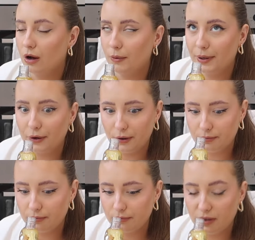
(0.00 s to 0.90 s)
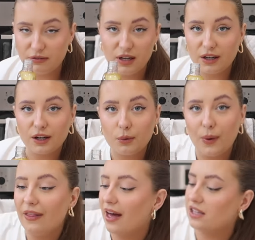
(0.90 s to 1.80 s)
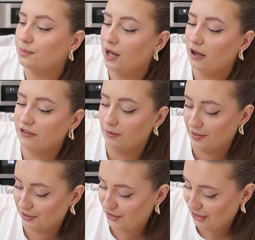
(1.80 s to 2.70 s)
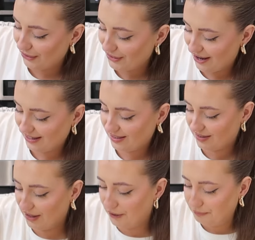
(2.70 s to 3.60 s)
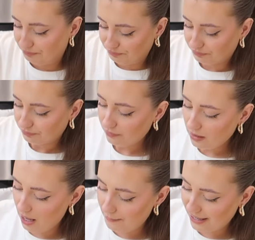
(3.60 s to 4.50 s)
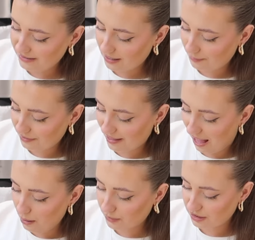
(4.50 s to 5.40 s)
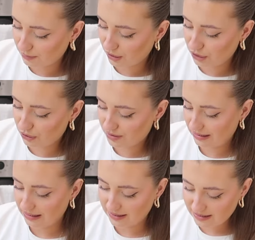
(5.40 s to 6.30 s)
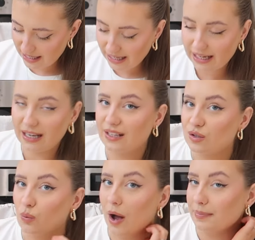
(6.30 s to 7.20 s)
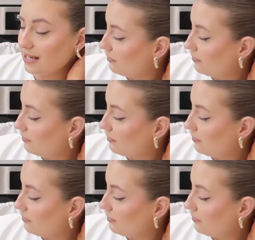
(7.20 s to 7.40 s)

Oh my god, I feel like I could wear that as perfume. It is so nice. So picked up that, which I'm going to use in the sink and like to wipe